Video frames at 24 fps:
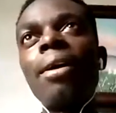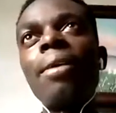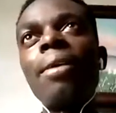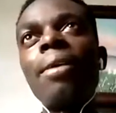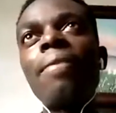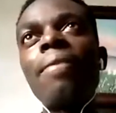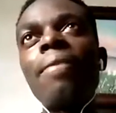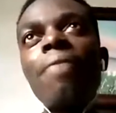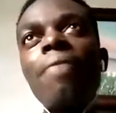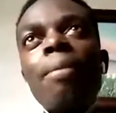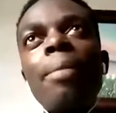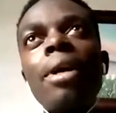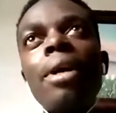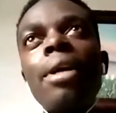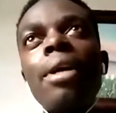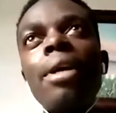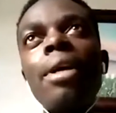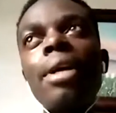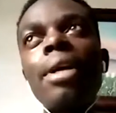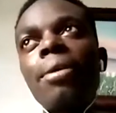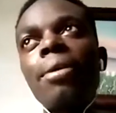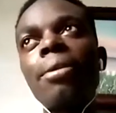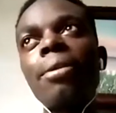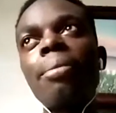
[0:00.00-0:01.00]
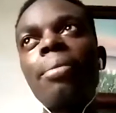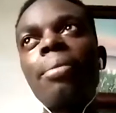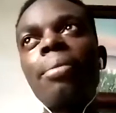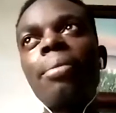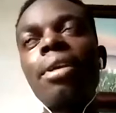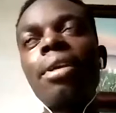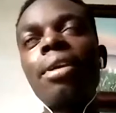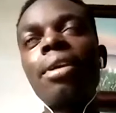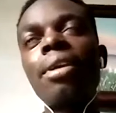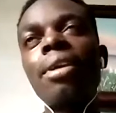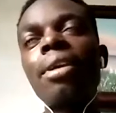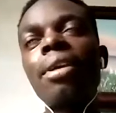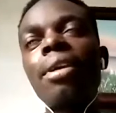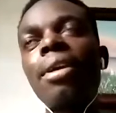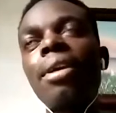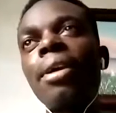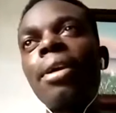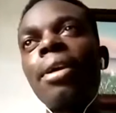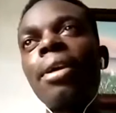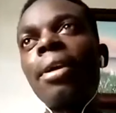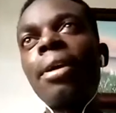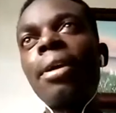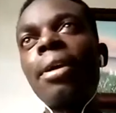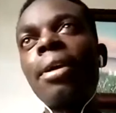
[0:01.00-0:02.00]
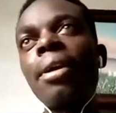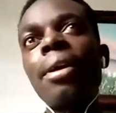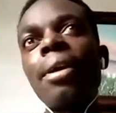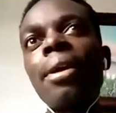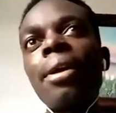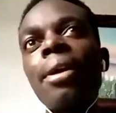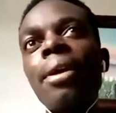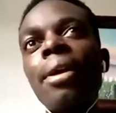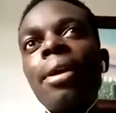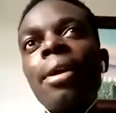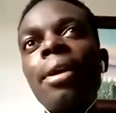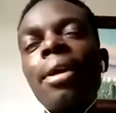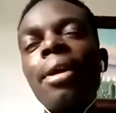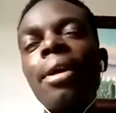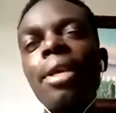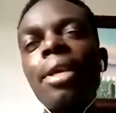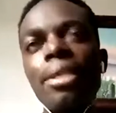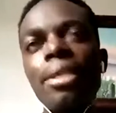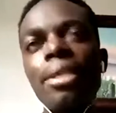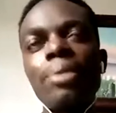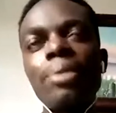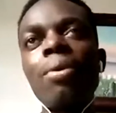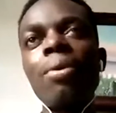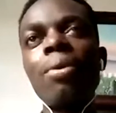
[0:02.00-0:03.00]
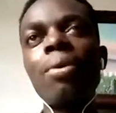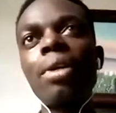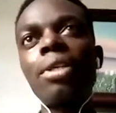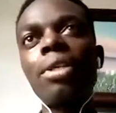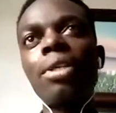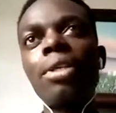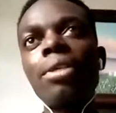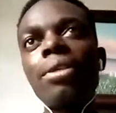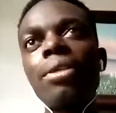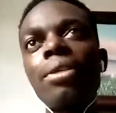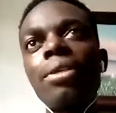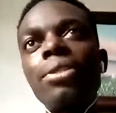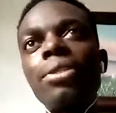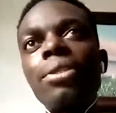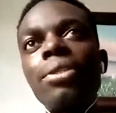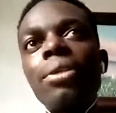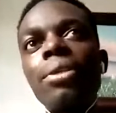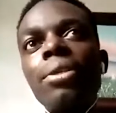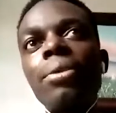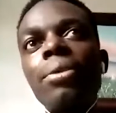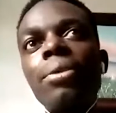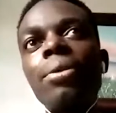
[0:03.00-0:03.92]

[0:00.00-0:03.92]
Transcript: Formal economy is what we are used to,